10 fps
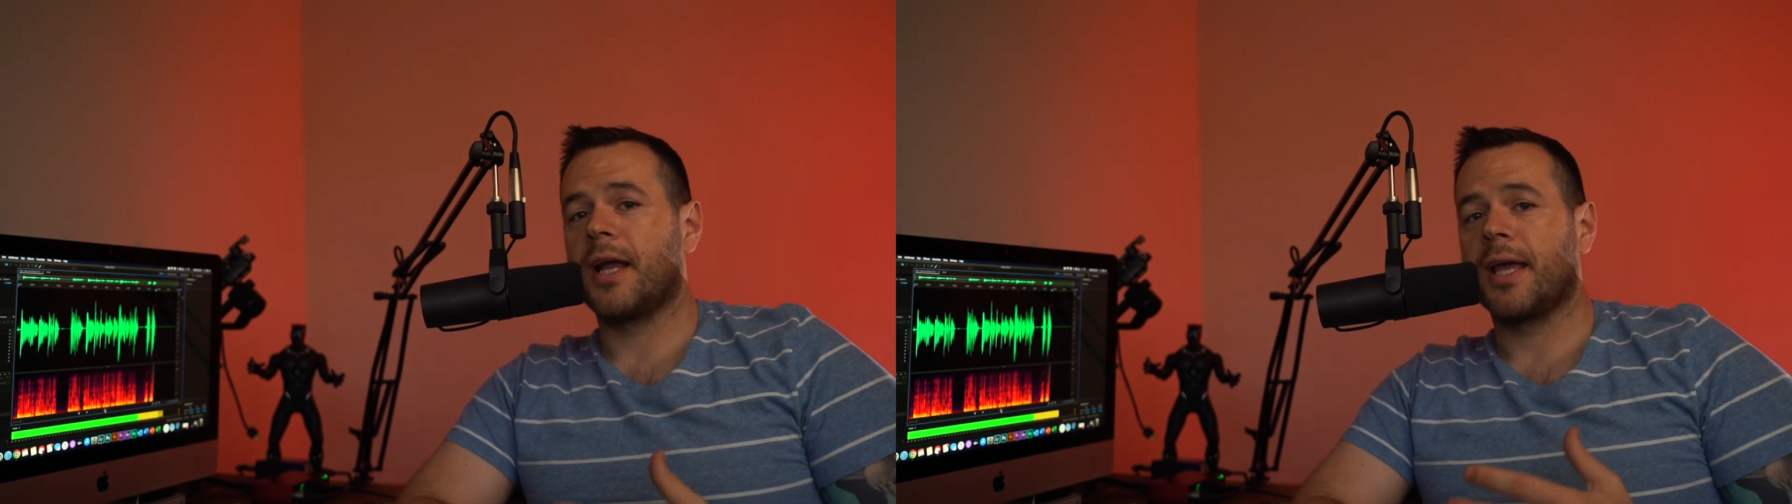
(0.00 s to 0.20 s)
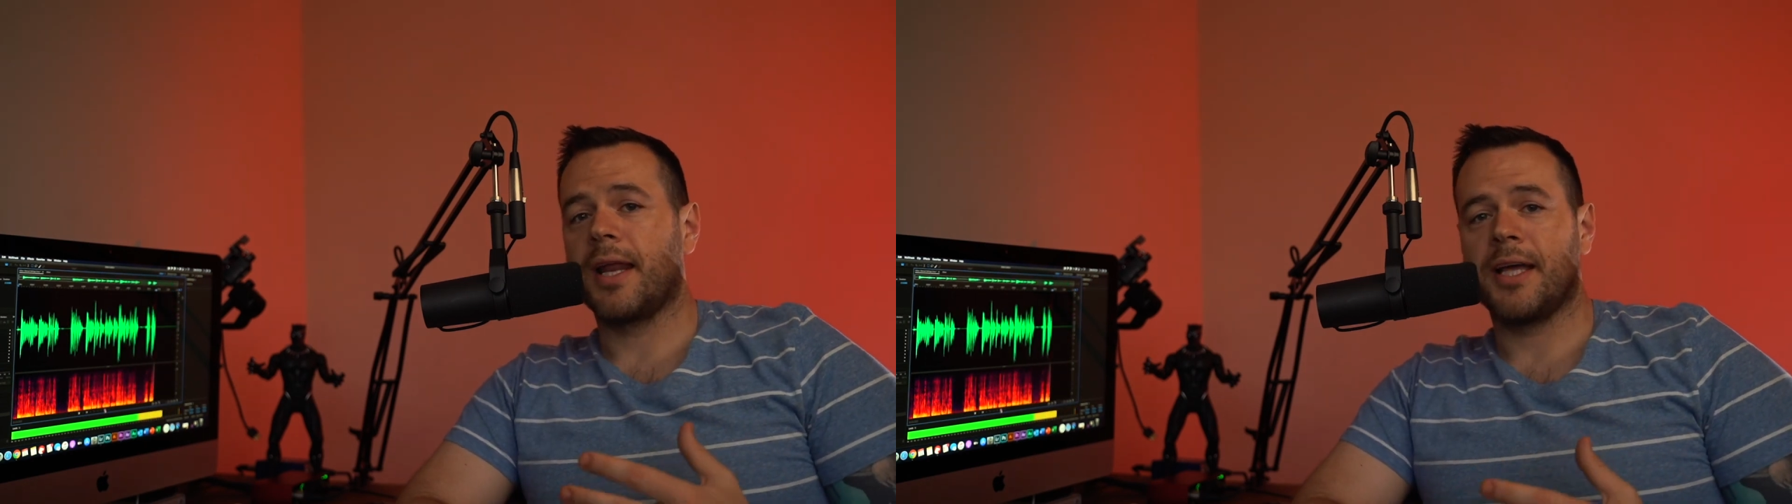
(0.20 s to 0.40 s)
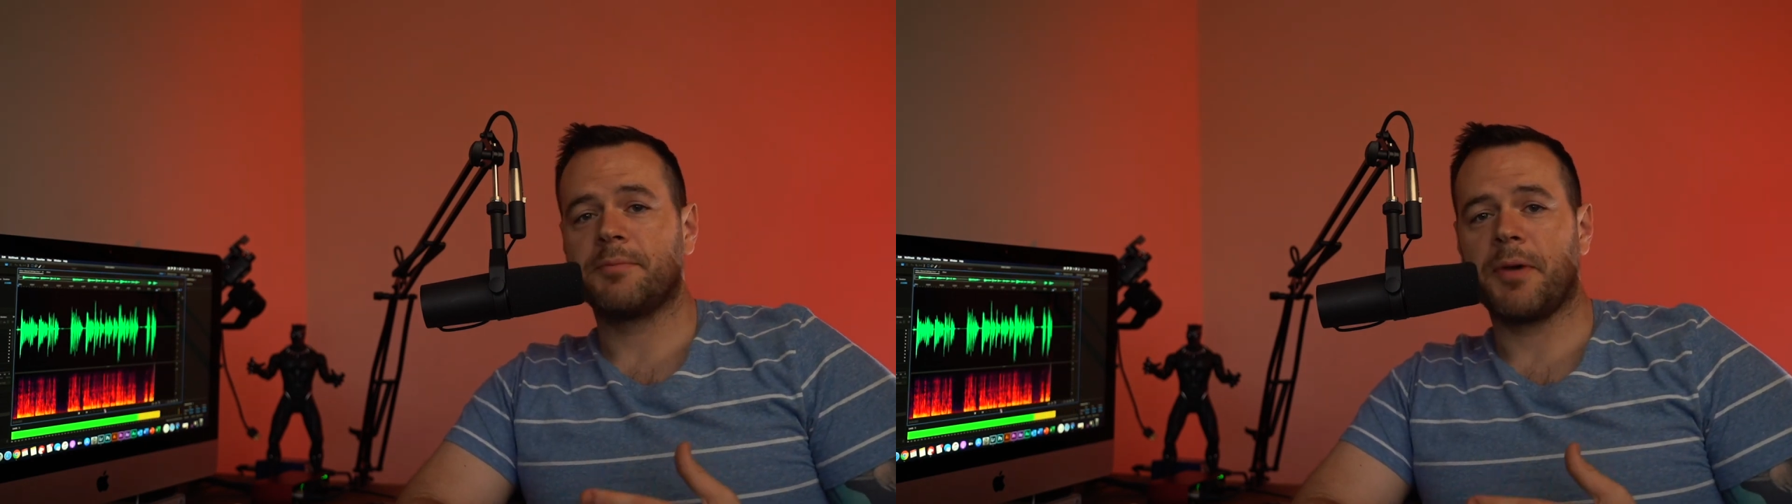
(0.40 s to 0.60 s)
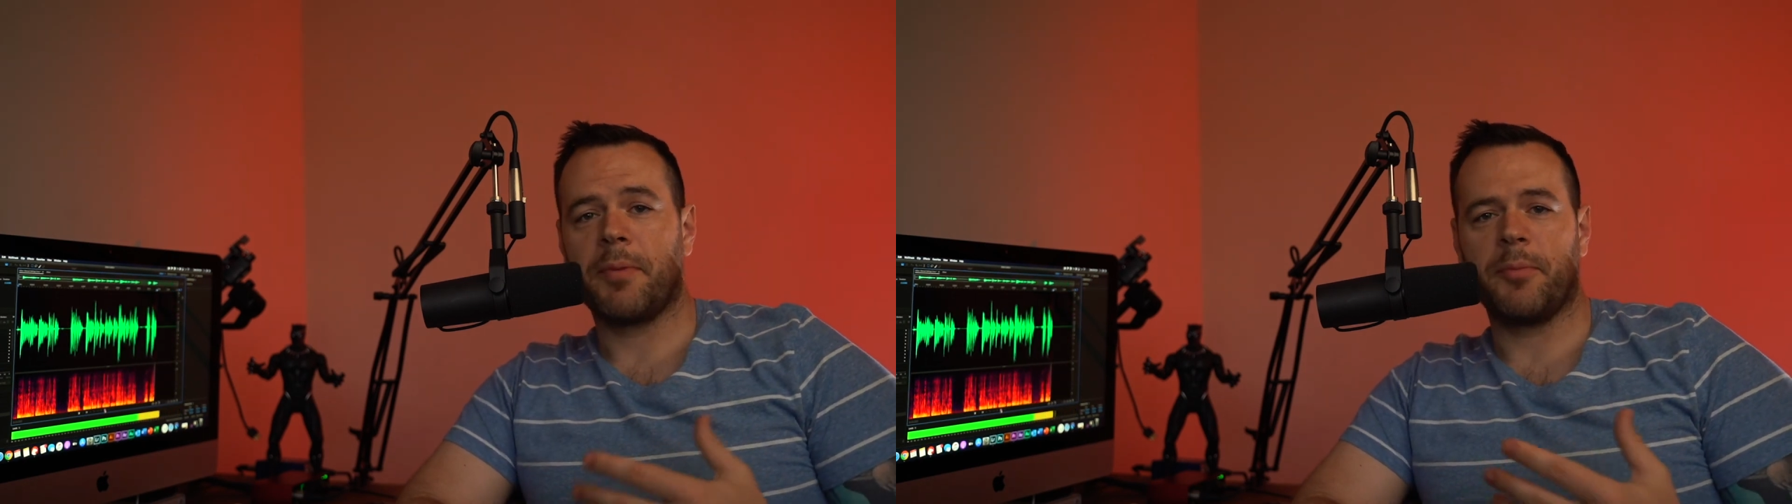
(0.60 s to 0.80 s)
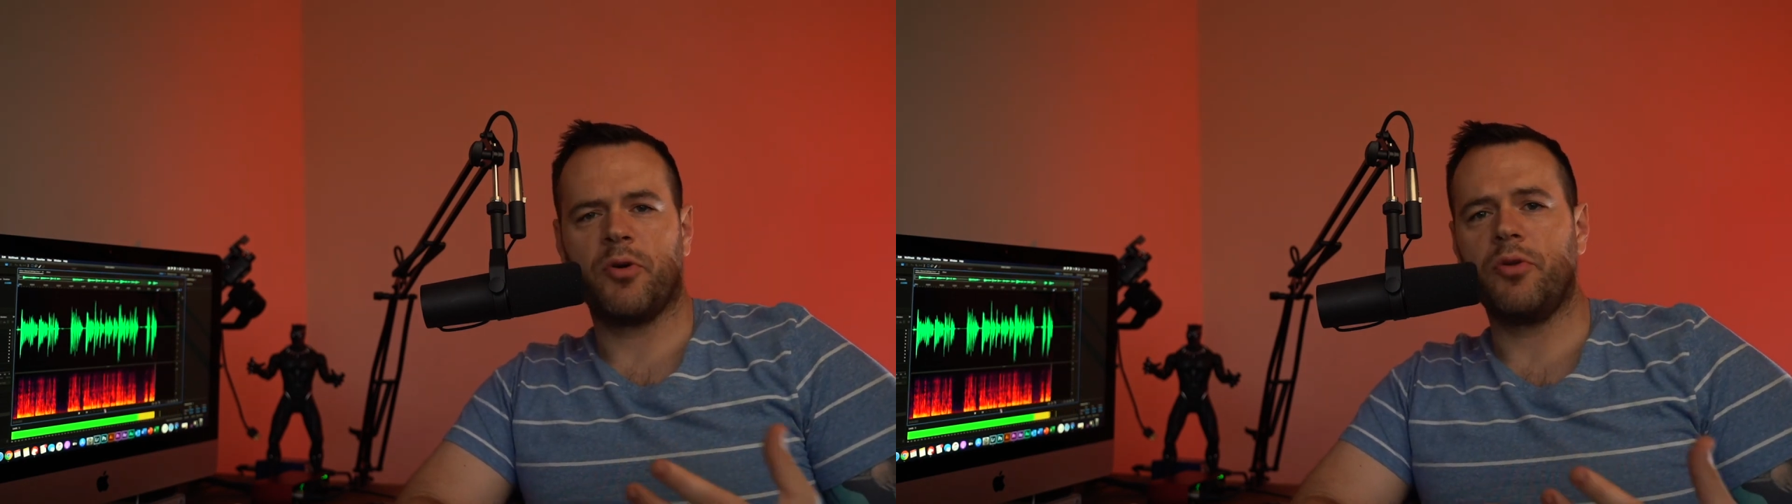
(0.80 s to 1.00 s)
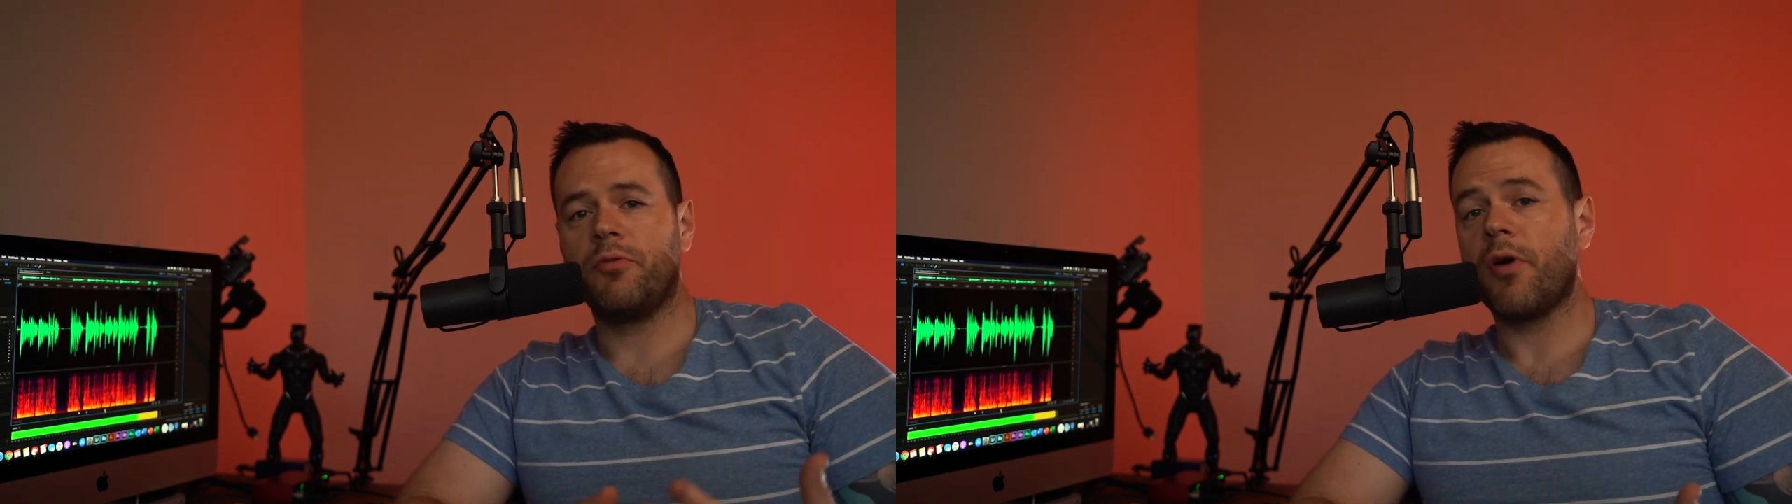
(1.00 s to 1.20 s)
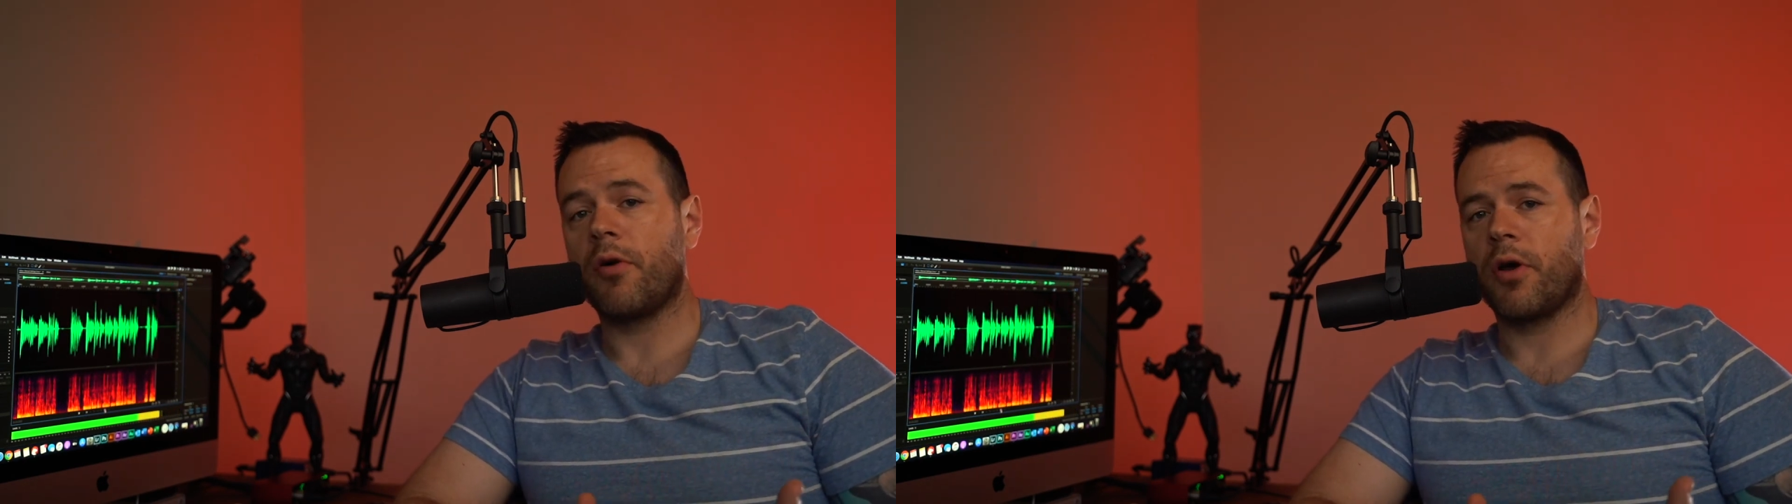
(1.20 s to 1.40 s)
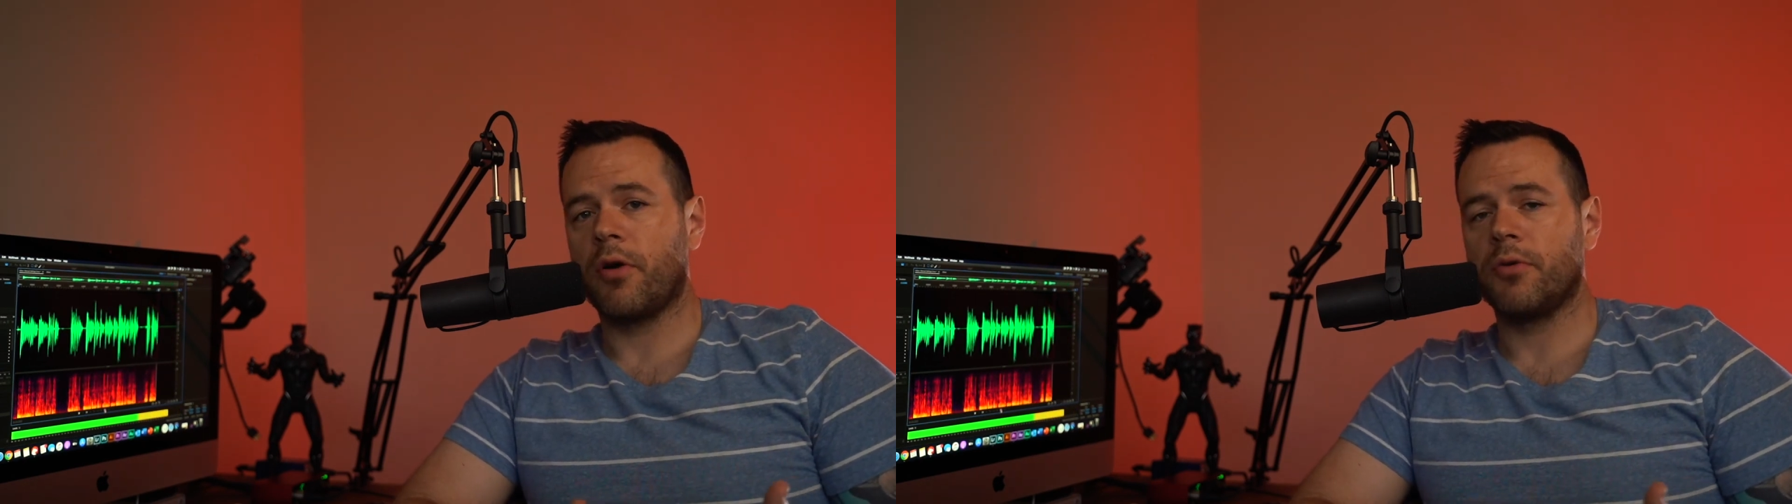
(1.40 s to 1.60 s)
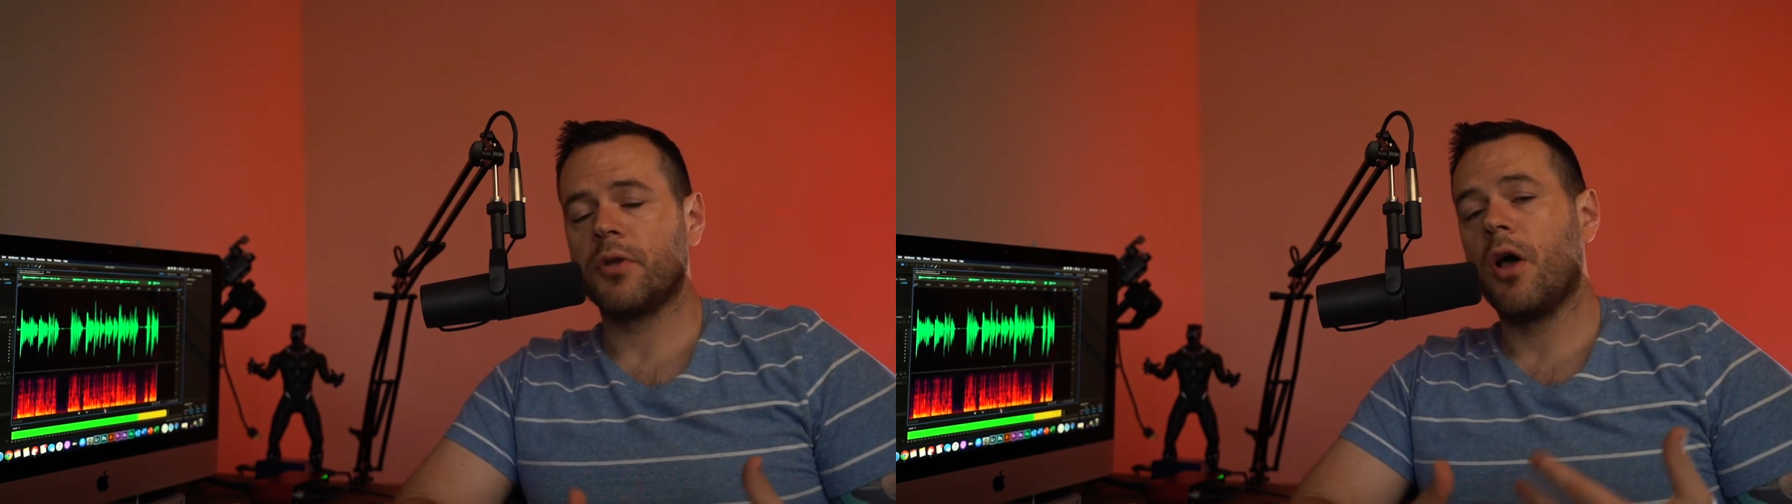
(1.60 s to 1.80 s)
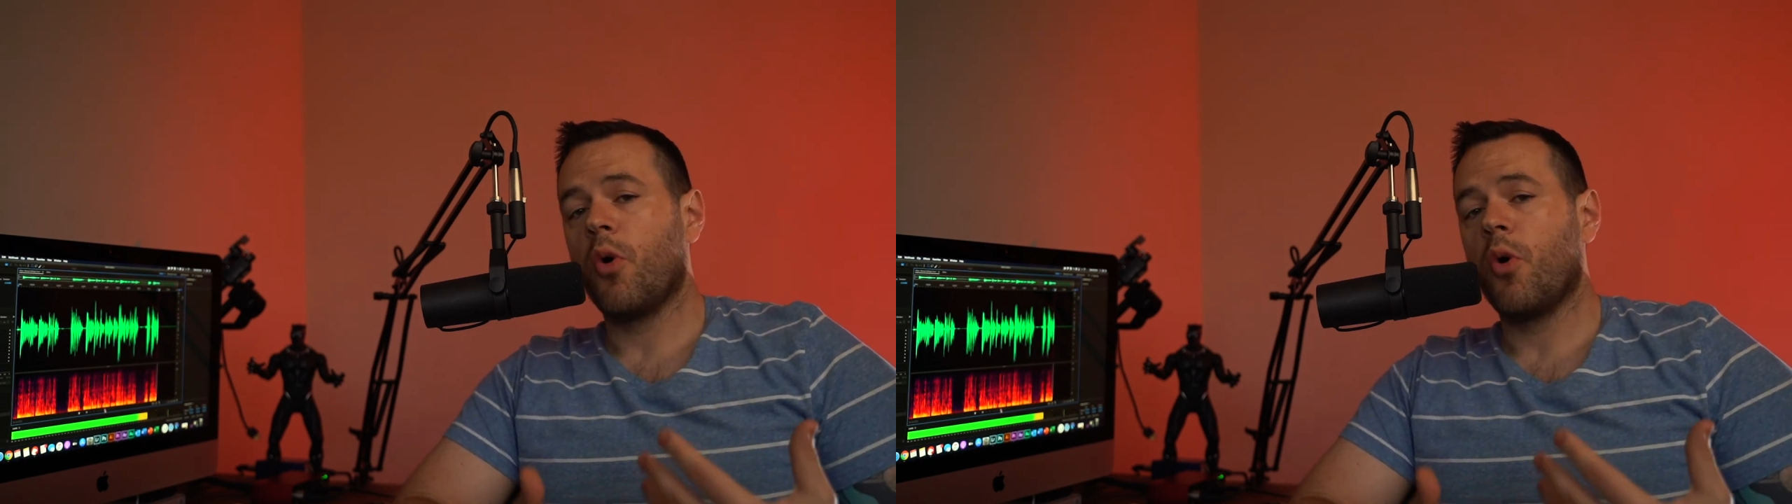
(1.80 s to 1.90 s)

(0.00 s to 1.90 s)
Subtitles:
I get asked by people who do photos